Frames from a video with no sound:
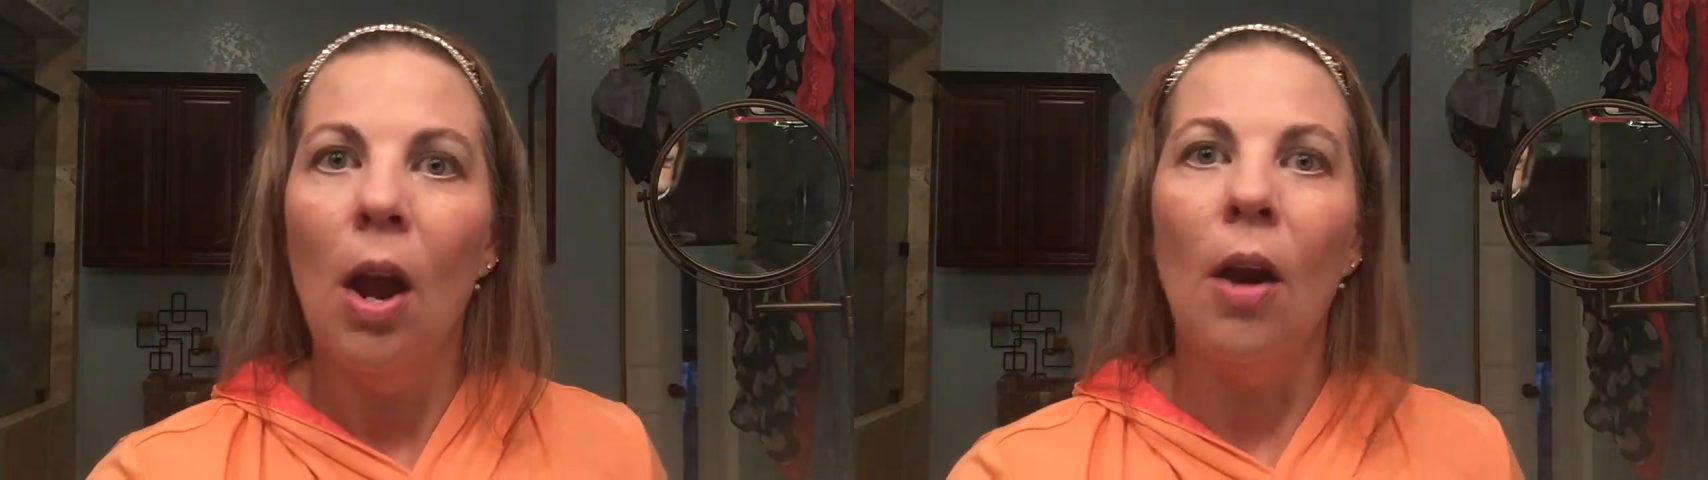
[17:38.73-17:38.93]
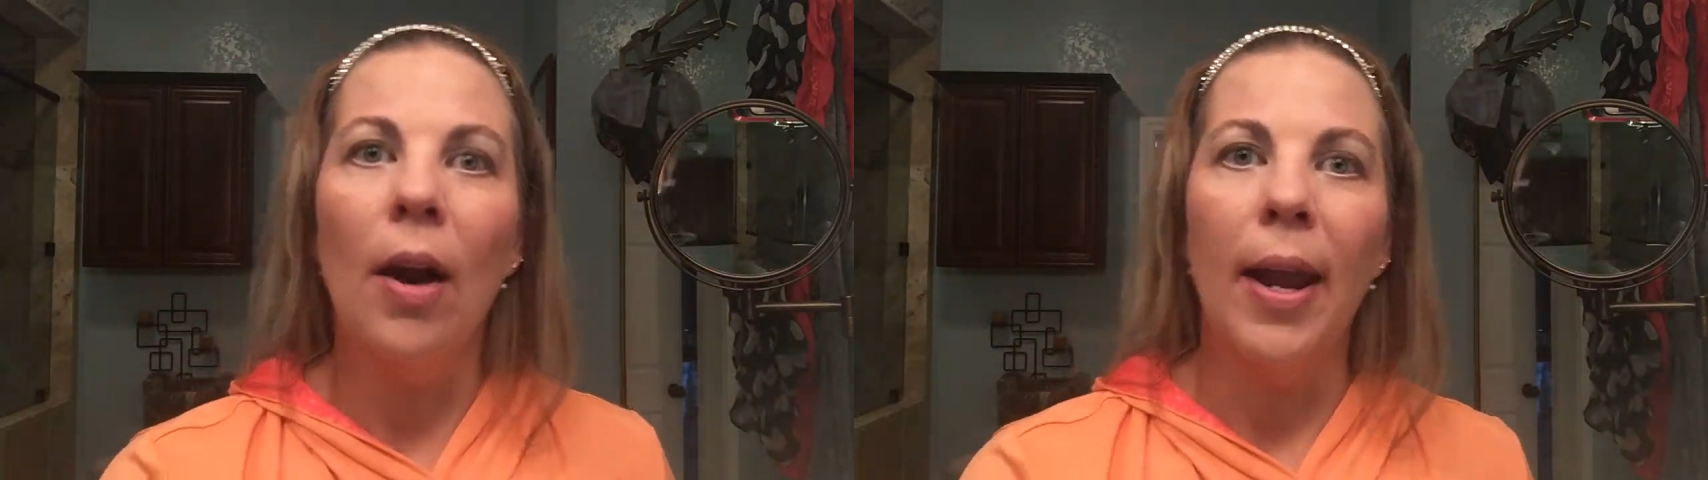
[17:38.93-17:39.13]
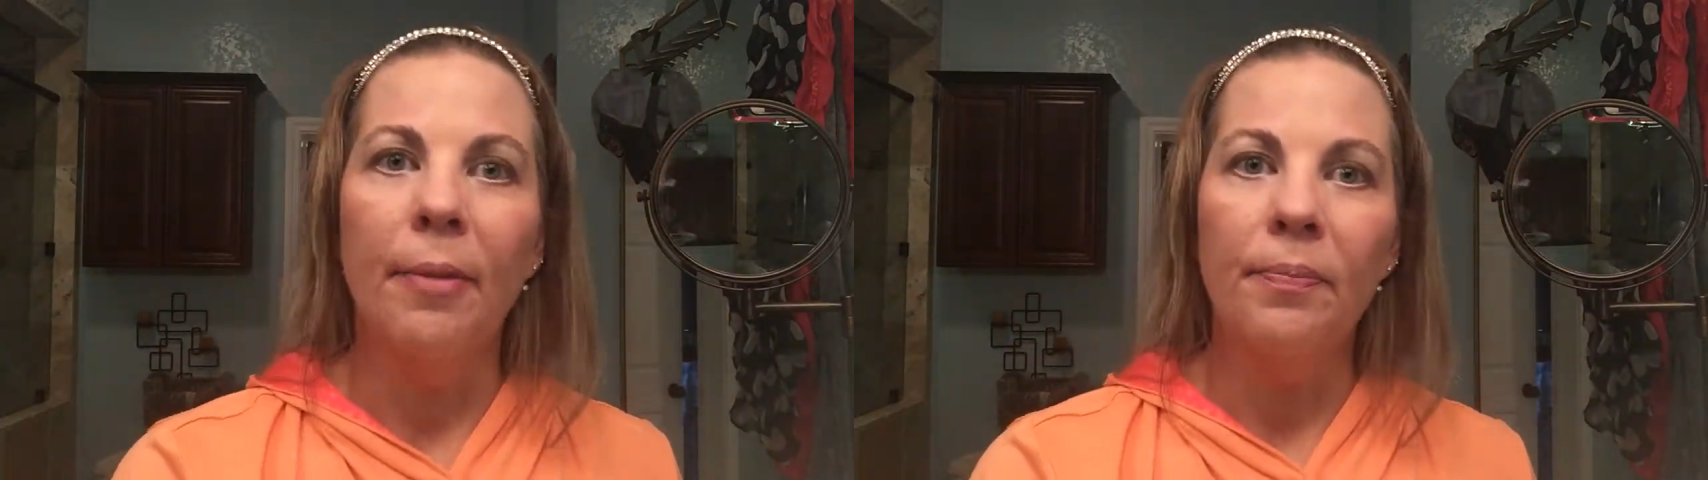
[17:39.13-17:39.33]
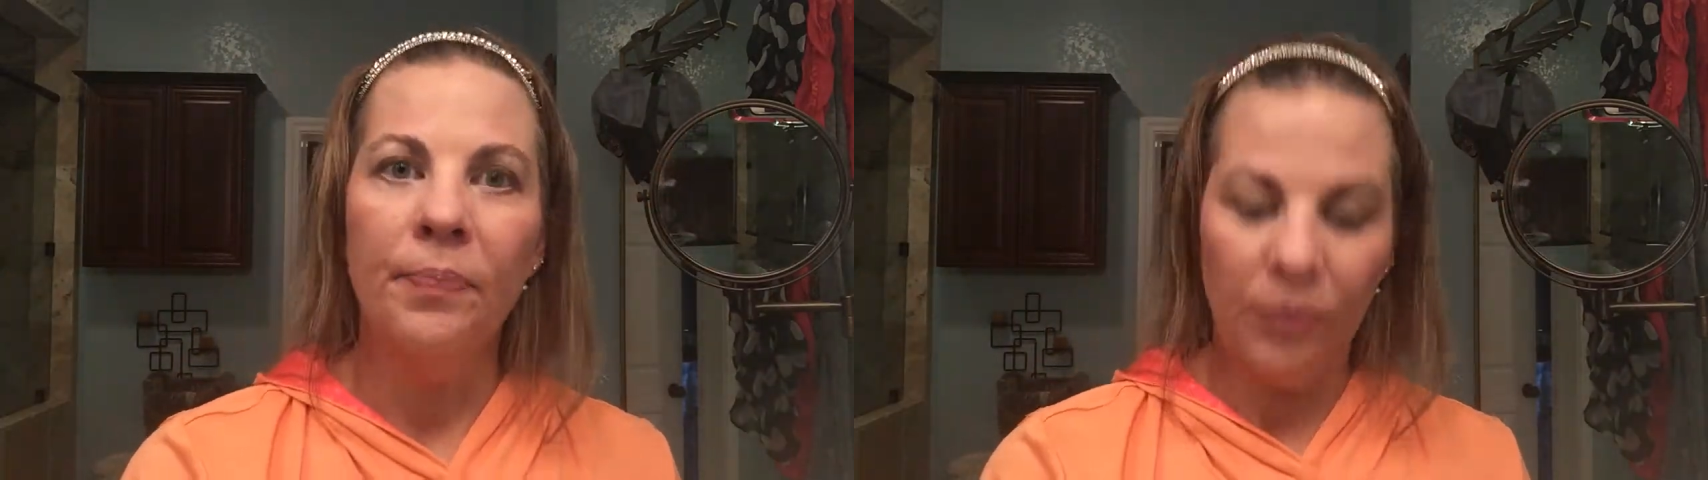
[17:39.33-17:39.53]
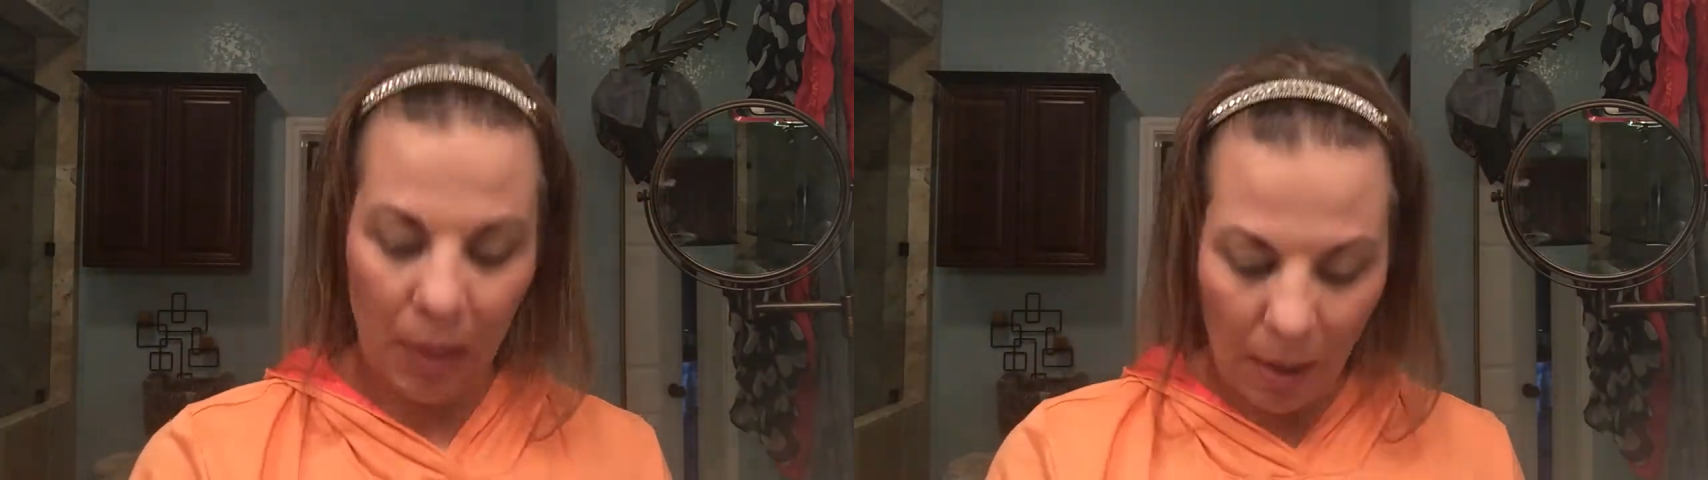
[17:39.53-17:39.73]
All right,
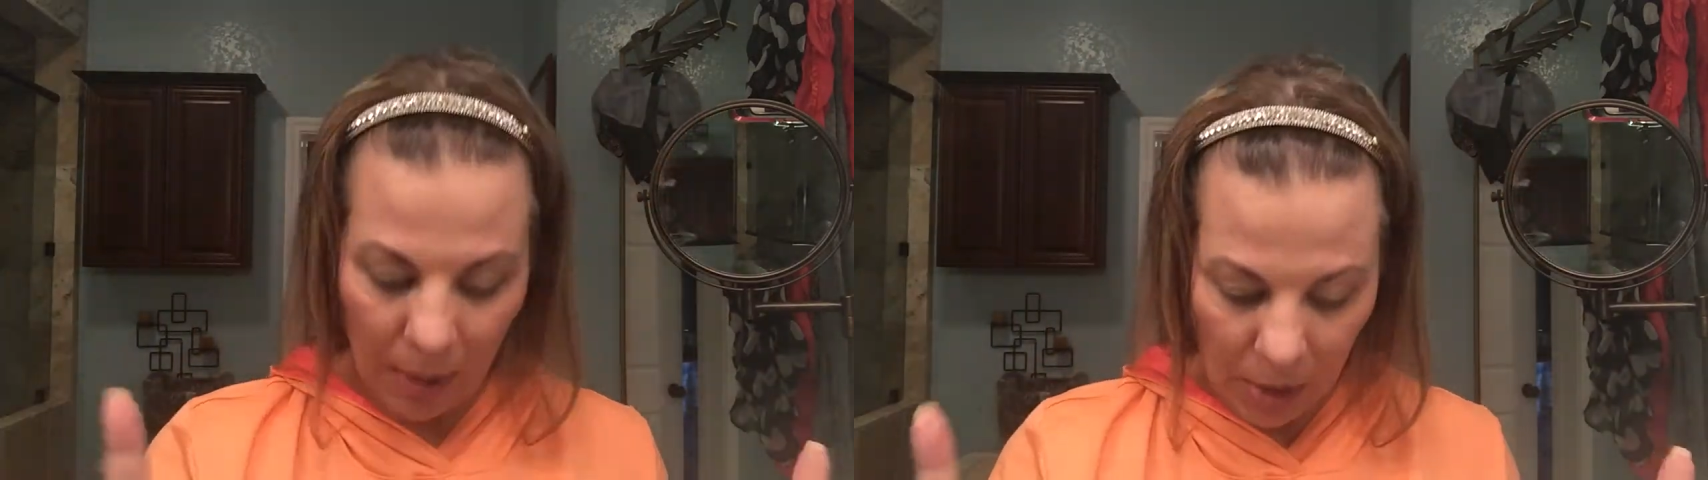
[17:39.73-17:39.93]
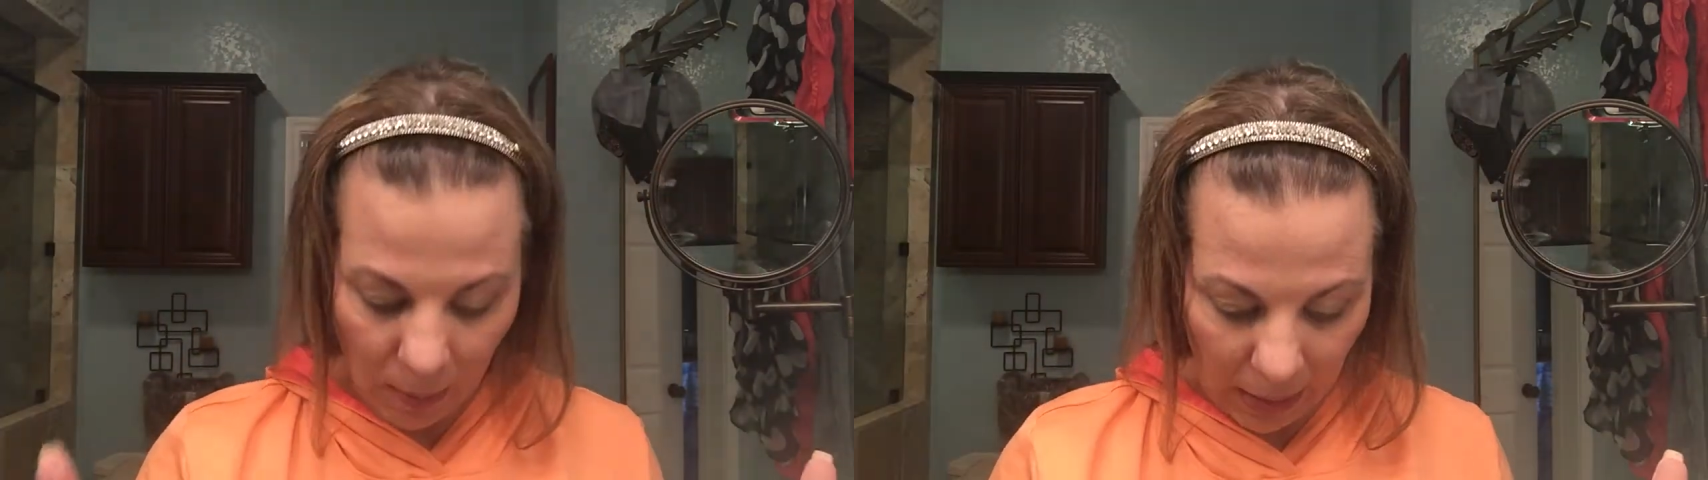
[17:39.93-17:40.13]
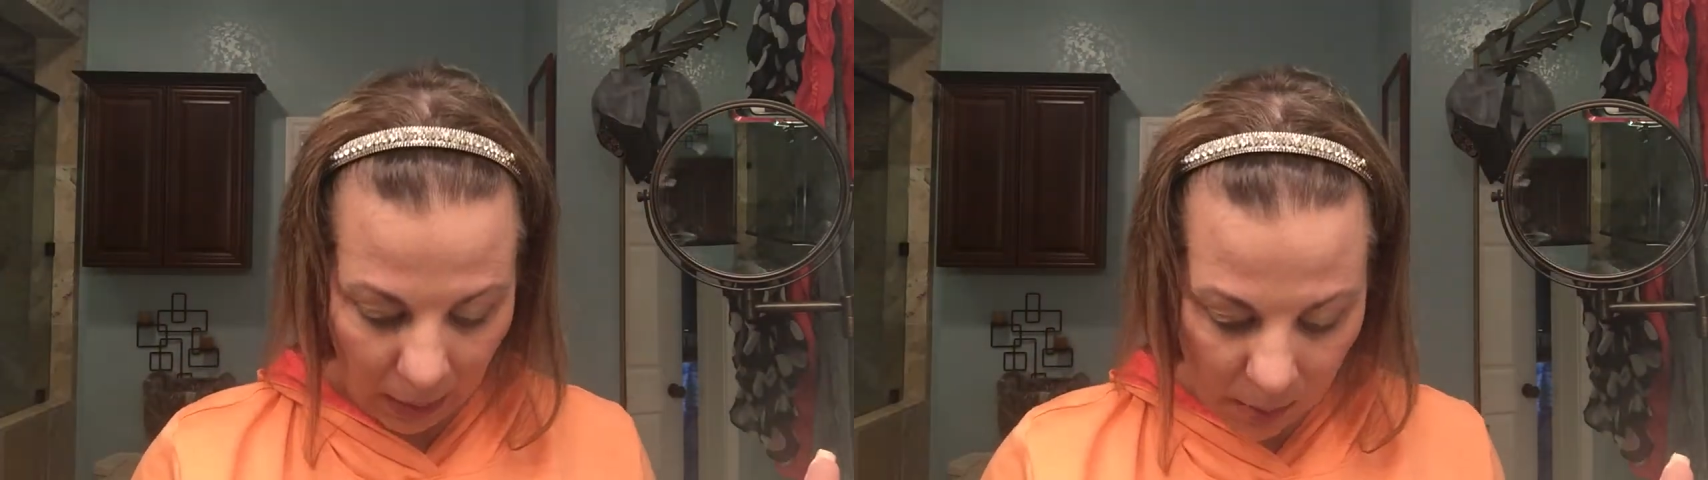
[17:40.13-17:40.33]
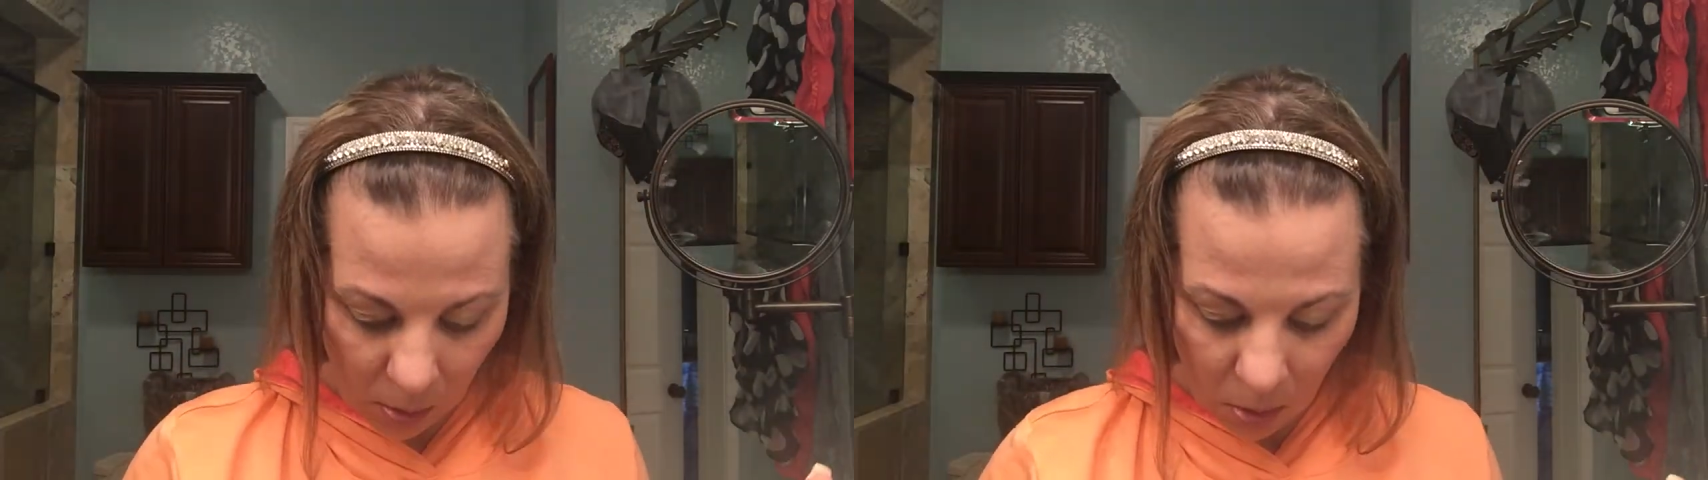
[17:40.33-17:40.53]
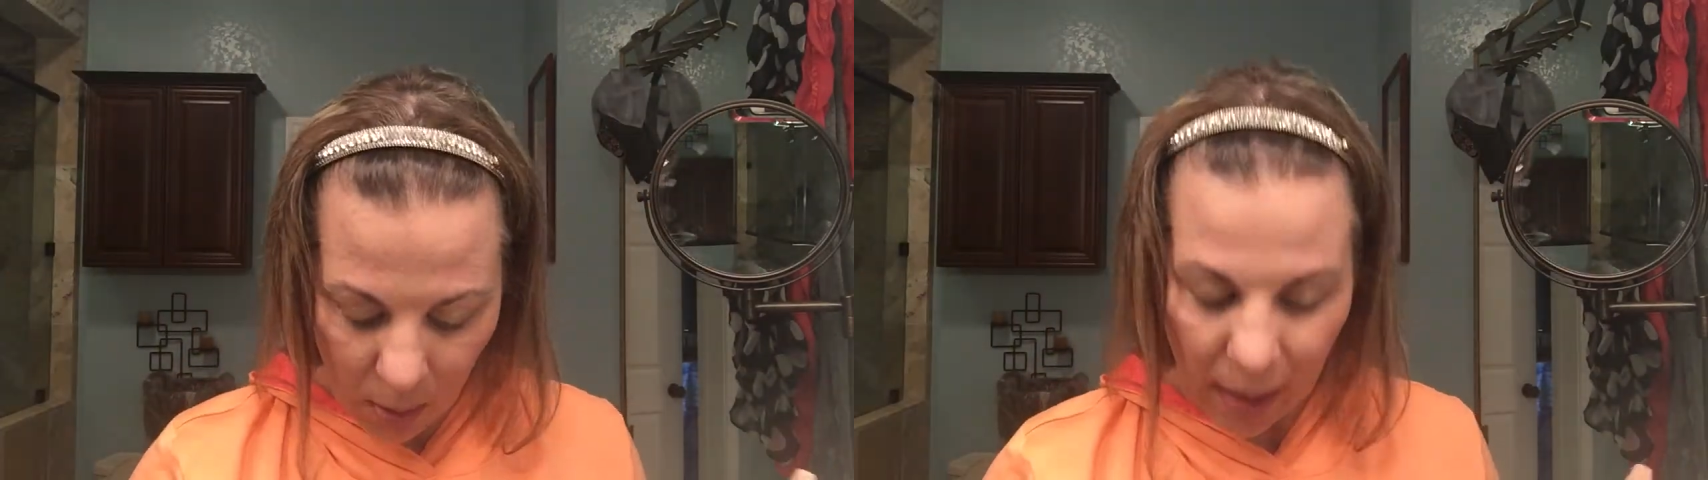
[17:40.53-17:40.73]
I'm gonna do my lips
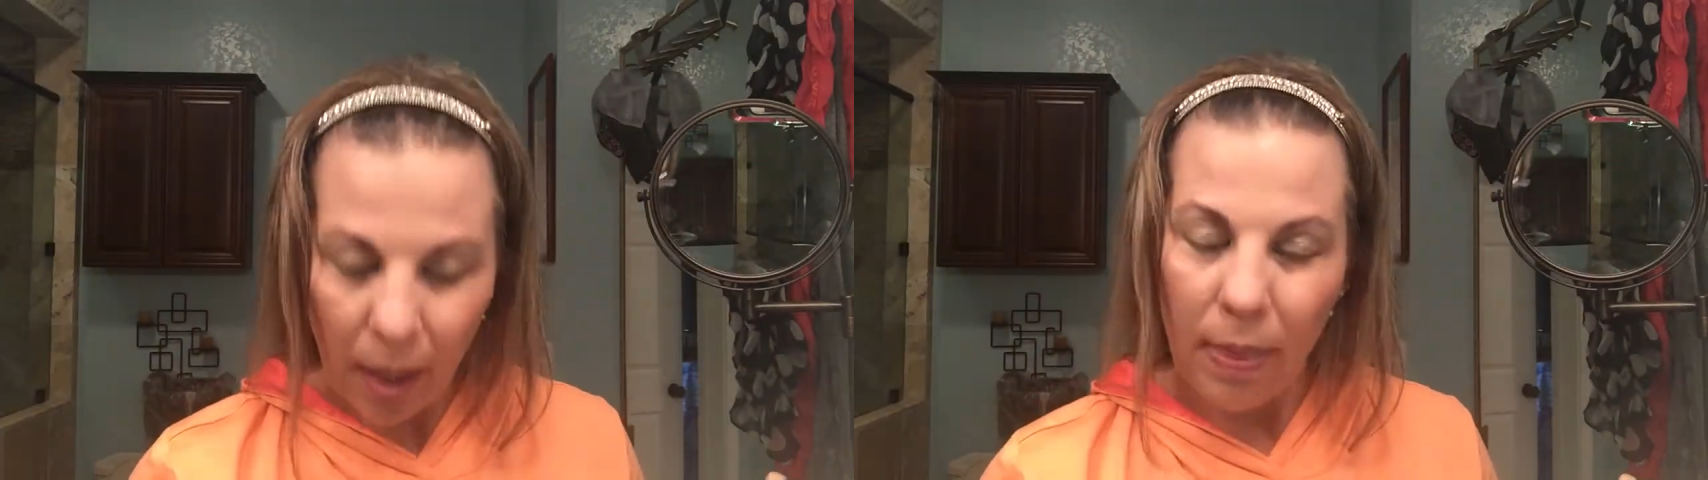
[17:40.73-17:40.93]
real quick,